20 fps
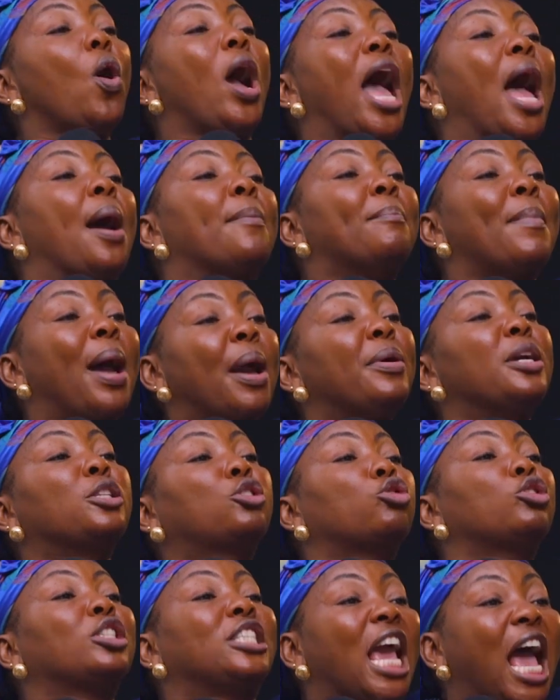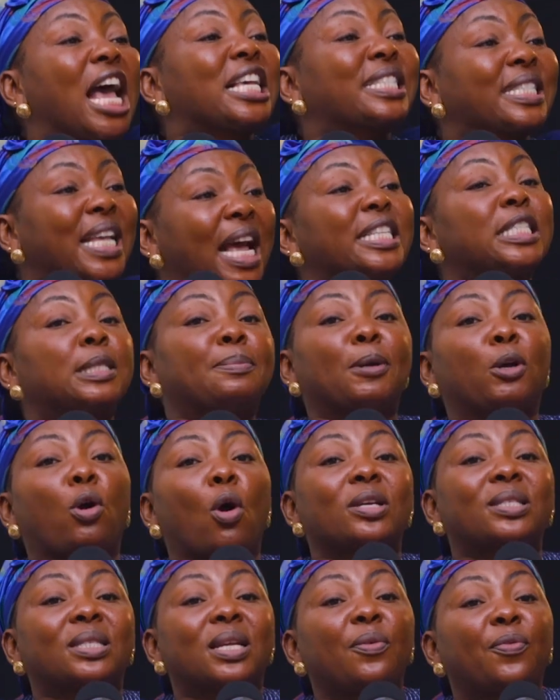who are married to their sons
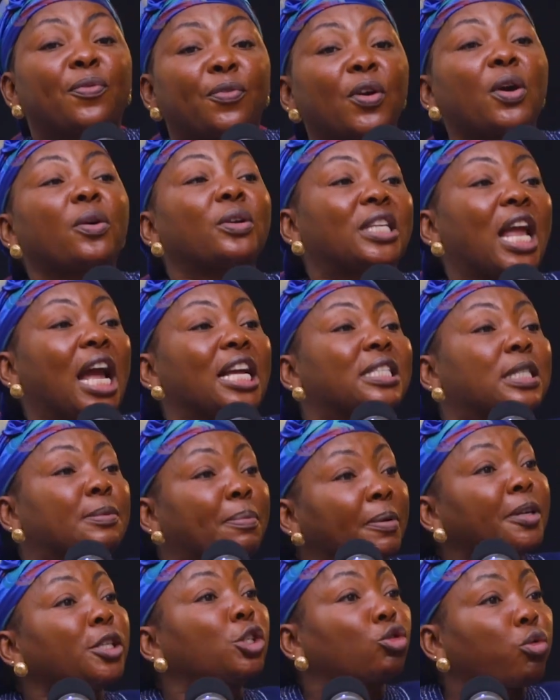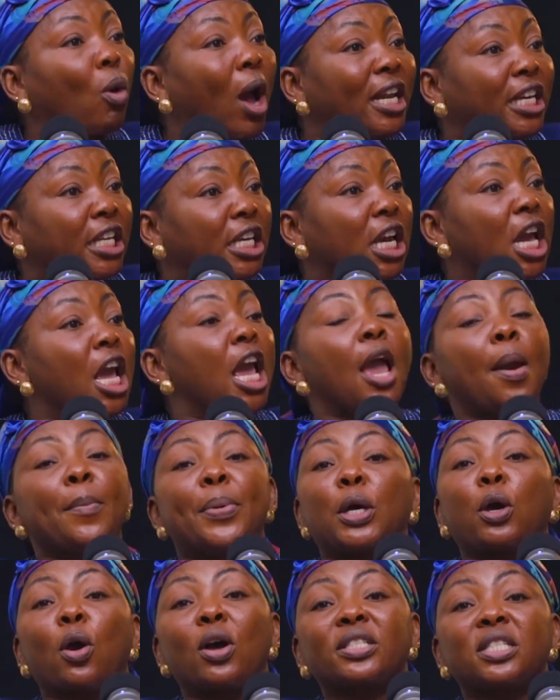because they feel that spiritually,
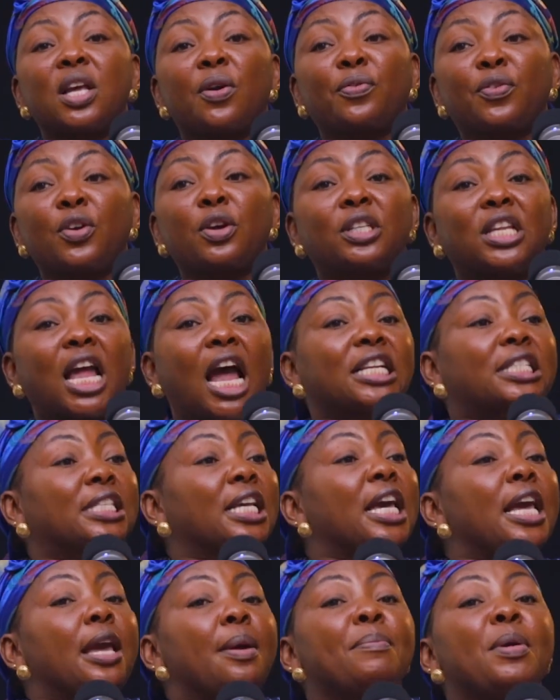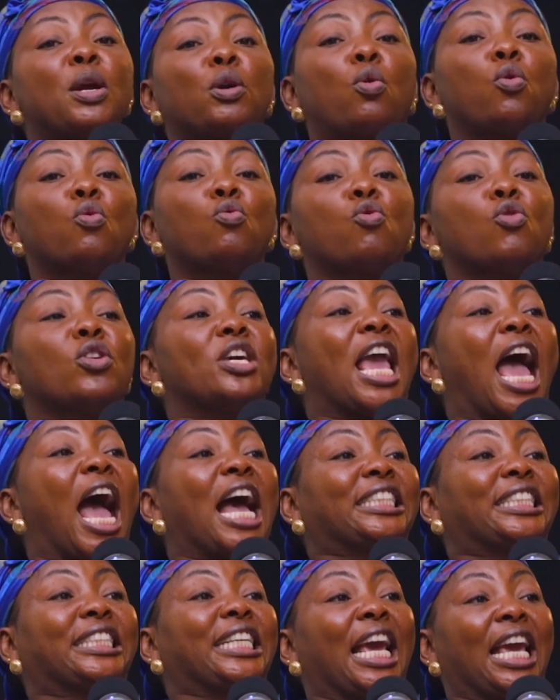because they feel that me kuhu
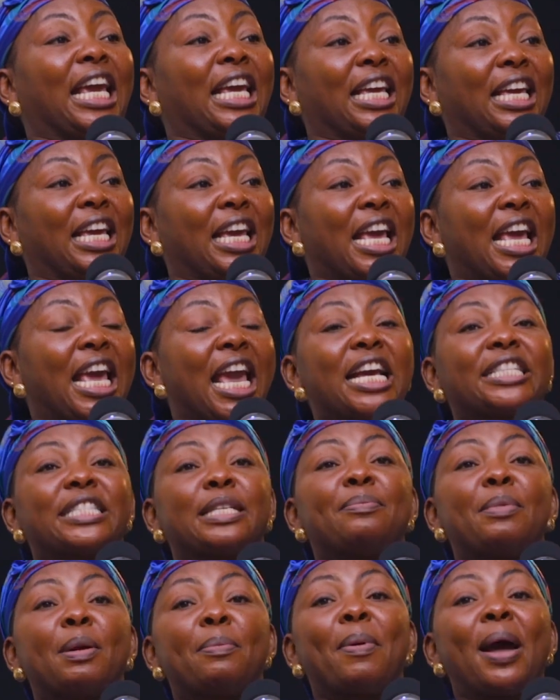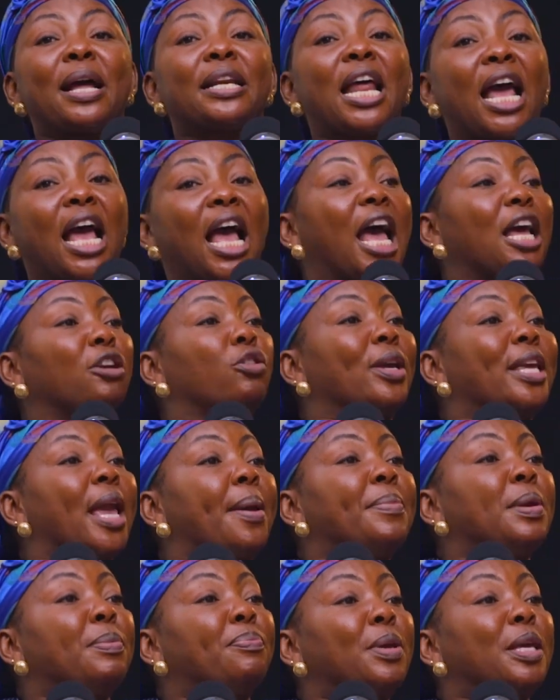yache. Eti me bana no ye
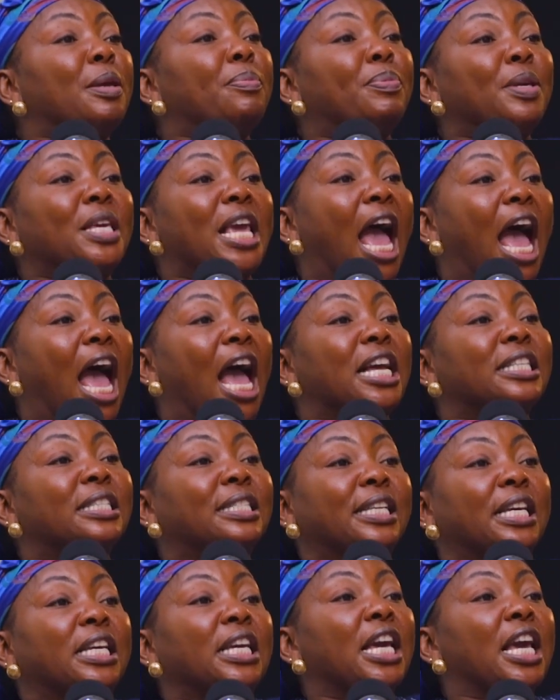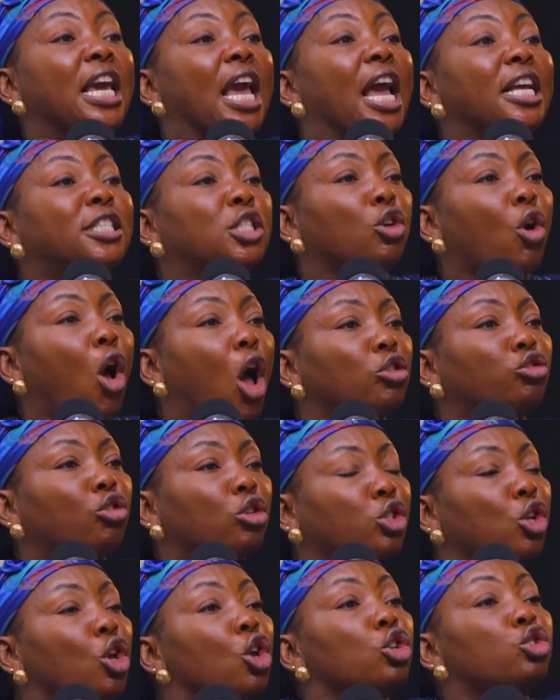mi bibia eti all
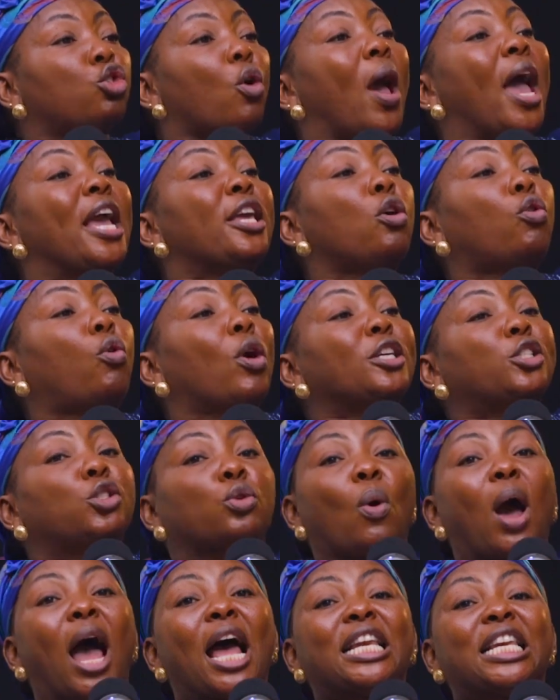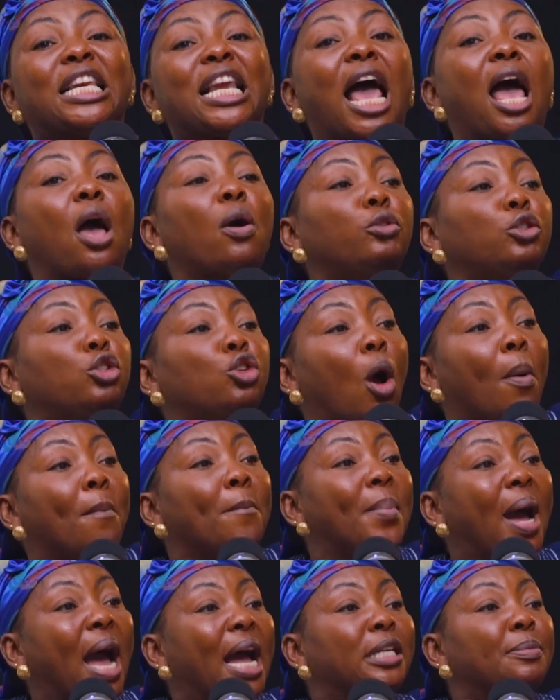those. So are you going to allow your
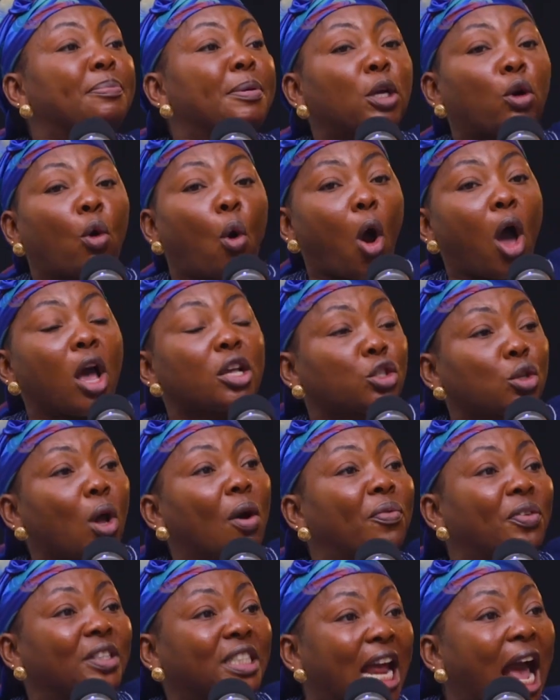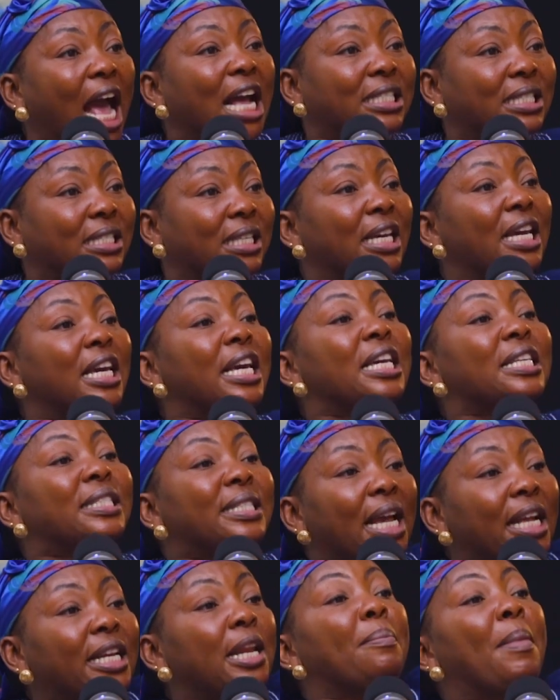man because of that?
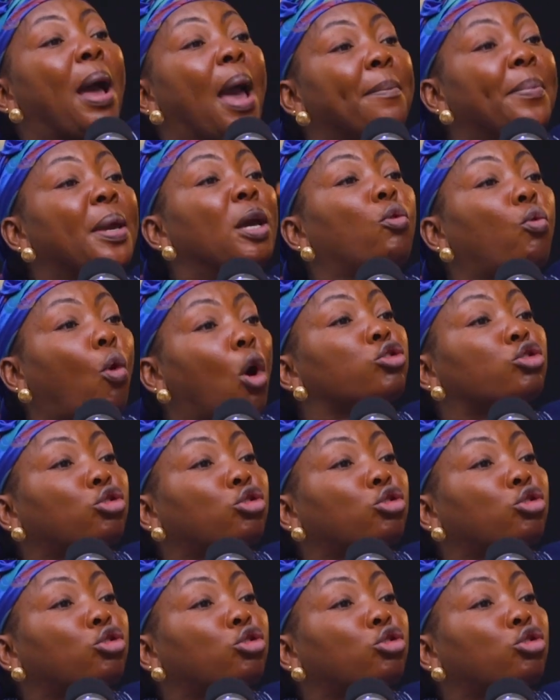Say the man mean coffee